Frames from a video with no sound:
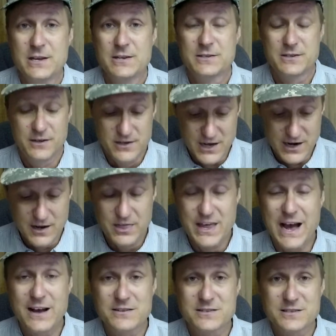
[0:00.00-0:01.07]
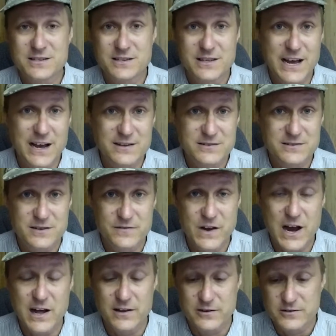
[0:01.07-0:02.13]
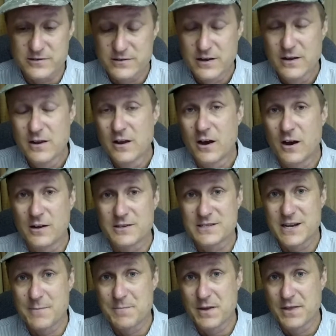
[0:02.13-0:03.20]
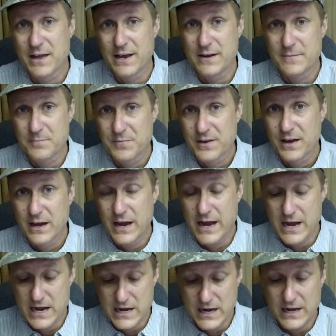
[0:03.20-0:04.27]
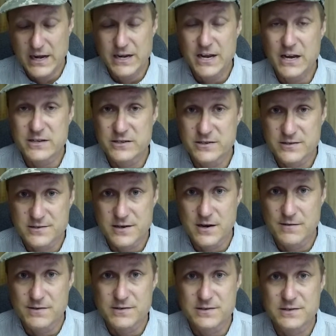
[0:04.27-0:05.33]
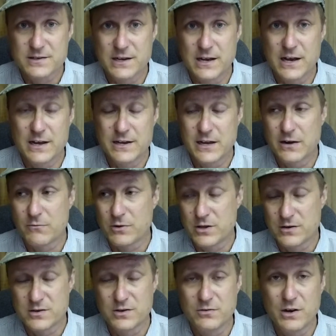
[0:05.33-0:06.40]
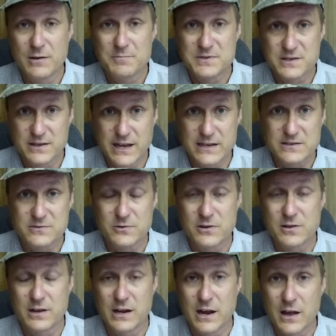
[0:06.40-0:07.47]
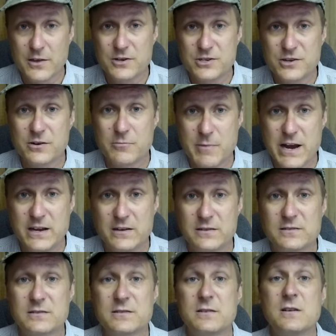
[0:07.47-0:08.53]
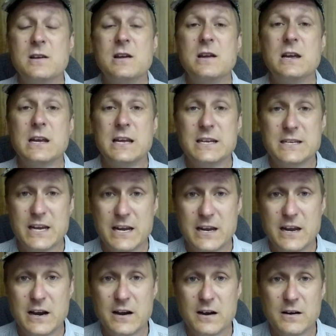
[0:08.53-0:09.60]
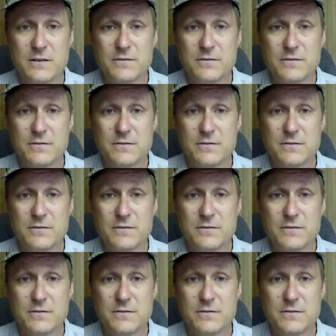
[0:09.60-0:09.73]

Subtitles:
So you're talking thousands and thousands of dollars on something that an induction service done with your tune-ups and that sort of thing, other general maintenance, can take care of.